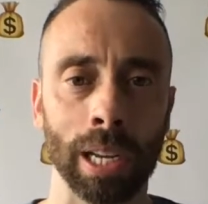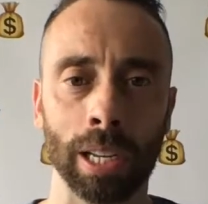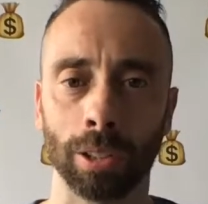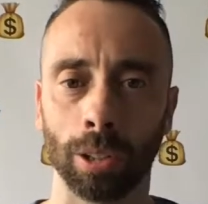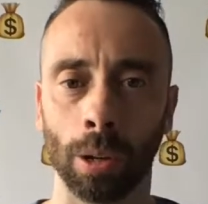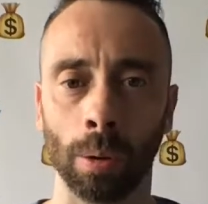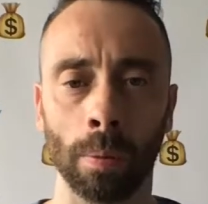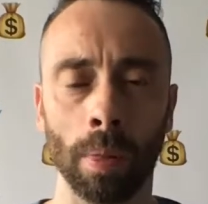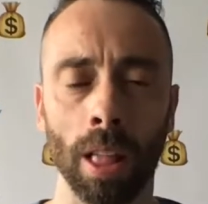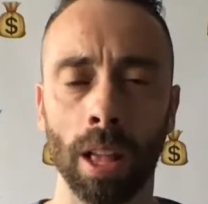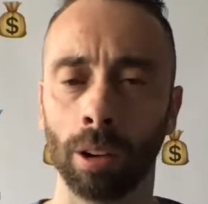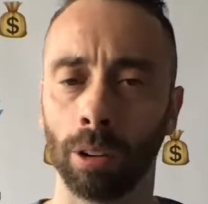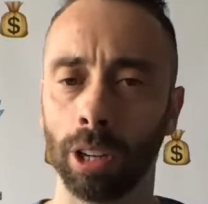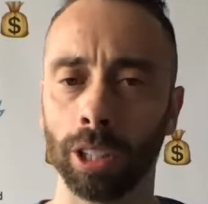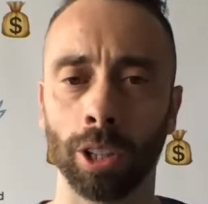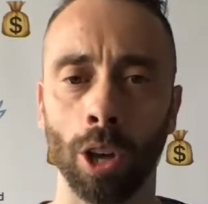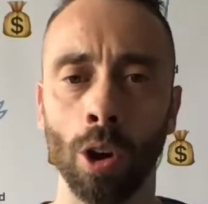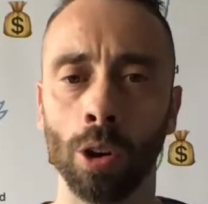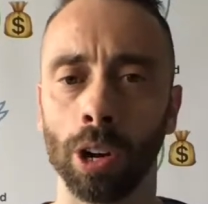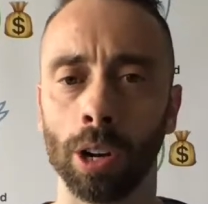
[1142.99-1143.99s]
So Chris
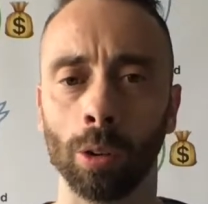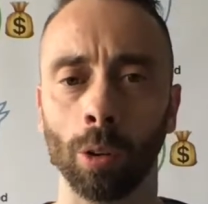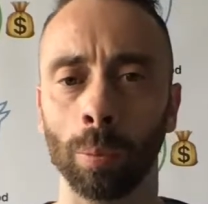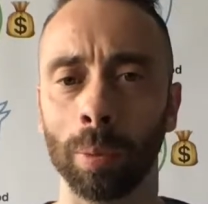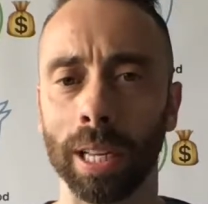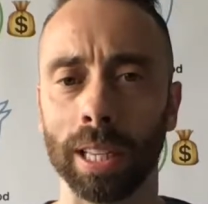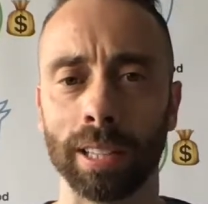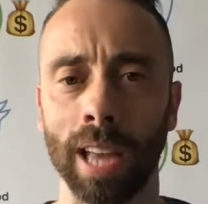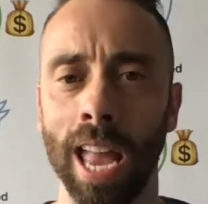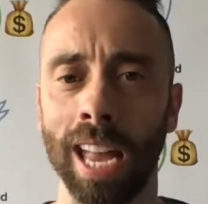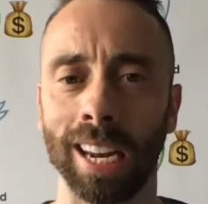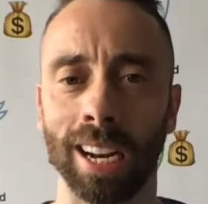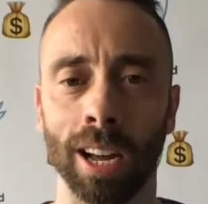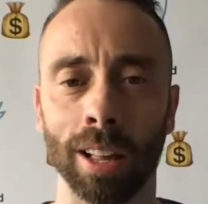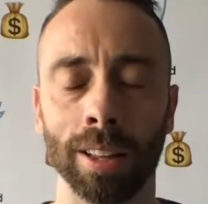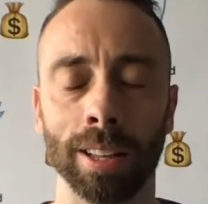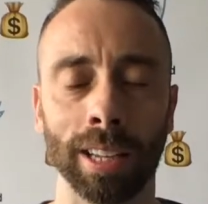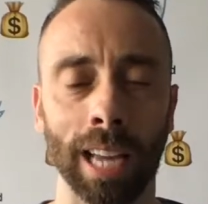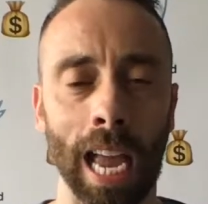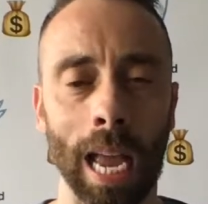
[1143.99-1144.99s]
Hogan will be taken out of
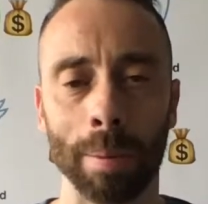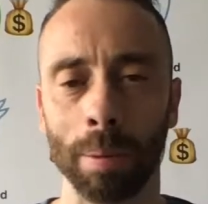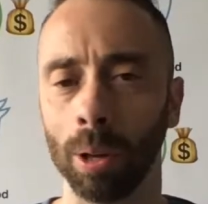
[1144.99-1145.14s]
the game.